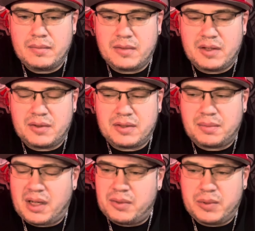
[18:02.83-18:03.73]
You know,
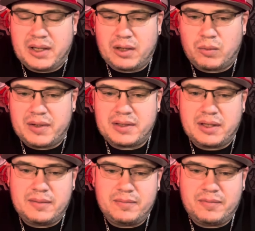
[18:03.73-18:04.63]
sometimes we gotta risk
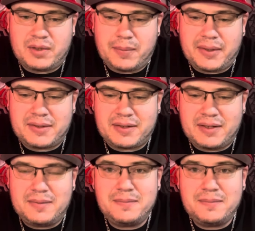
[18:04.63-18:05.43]
it for the biscuit.